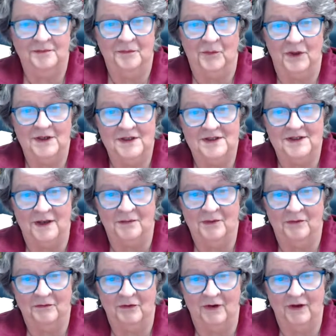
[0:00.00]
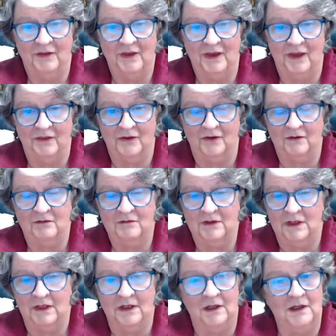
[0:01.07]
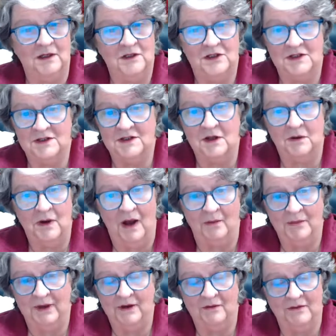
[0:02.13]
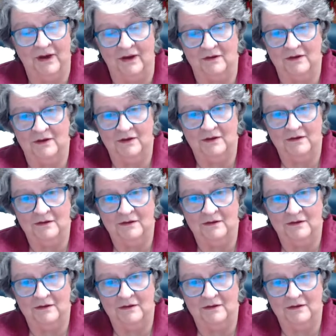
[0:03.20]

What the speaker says: One step in front of the other. Just no hopping around.